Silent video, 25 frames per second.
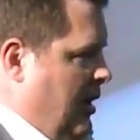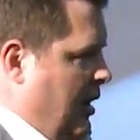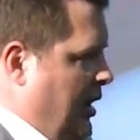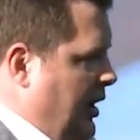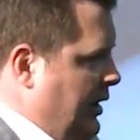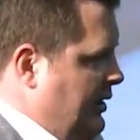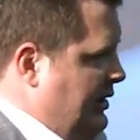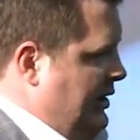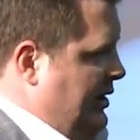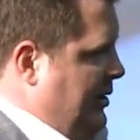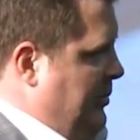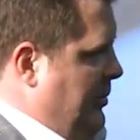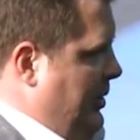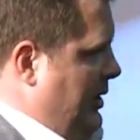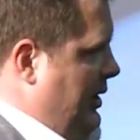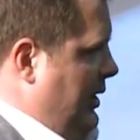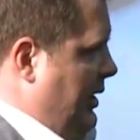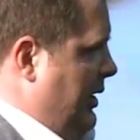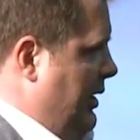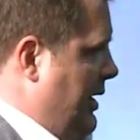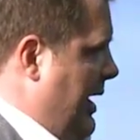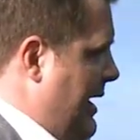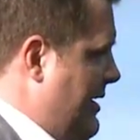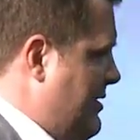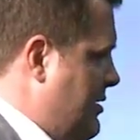
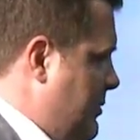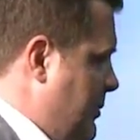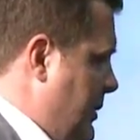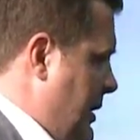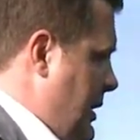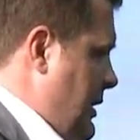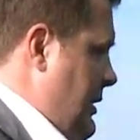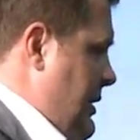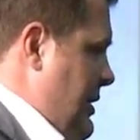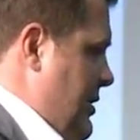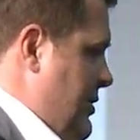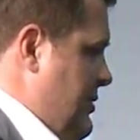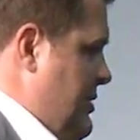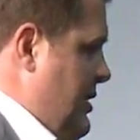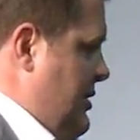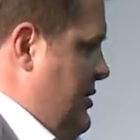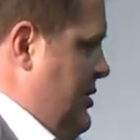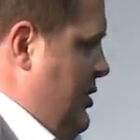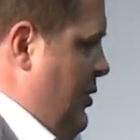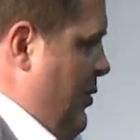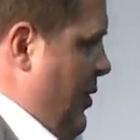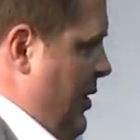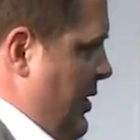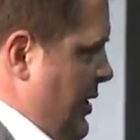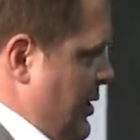unlimited, as many deals
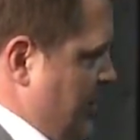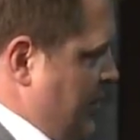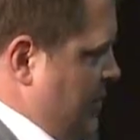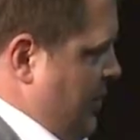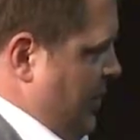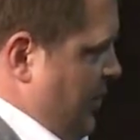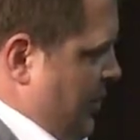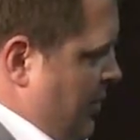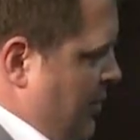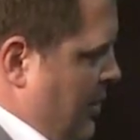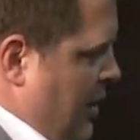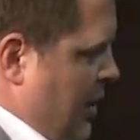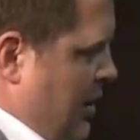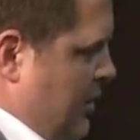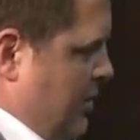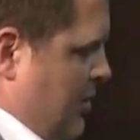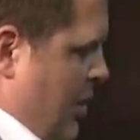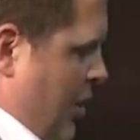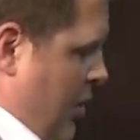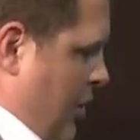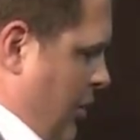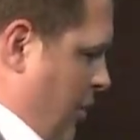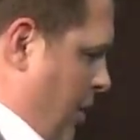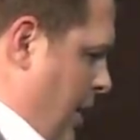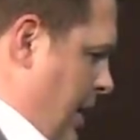as you want to do,
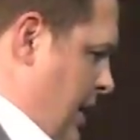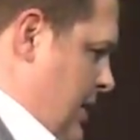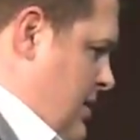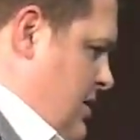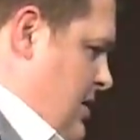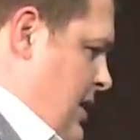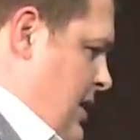no credit